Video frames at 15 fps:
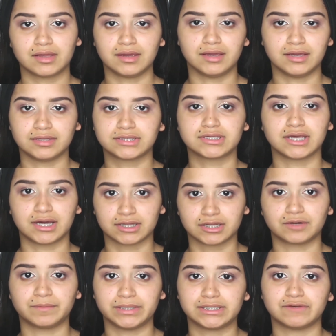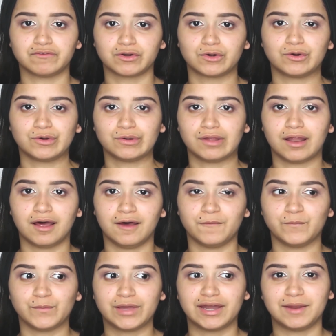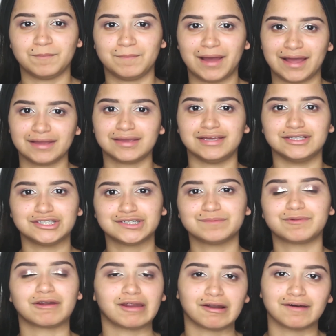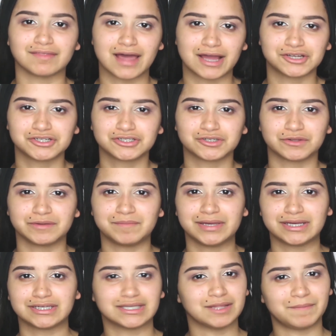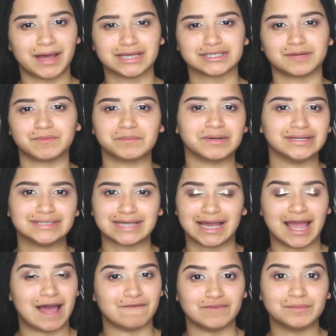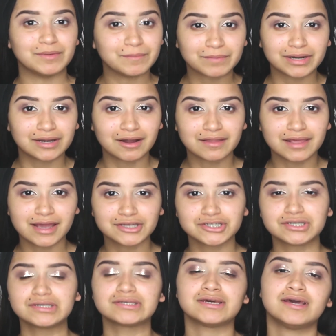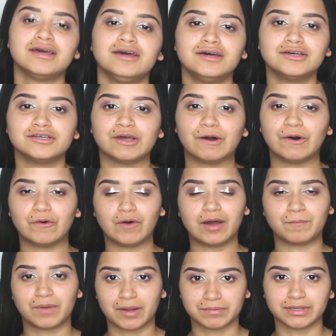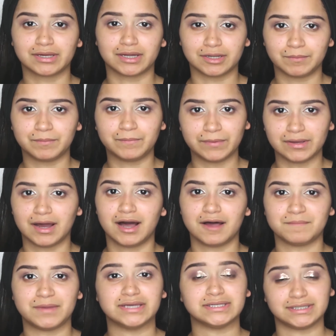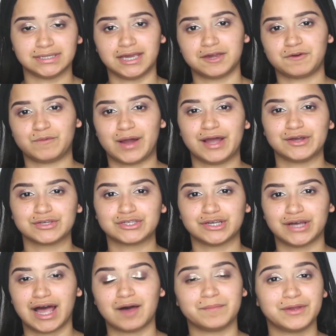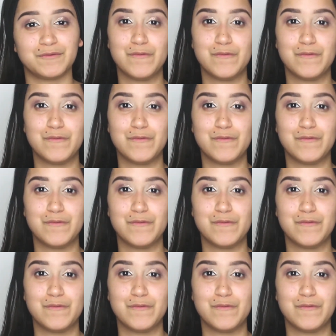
it's a little bit difficult getting back into putting on lashes, only because in the past couple months I haven't been putting on lashes. So I'm probably gonna be a hot mess and take a while, so I'll be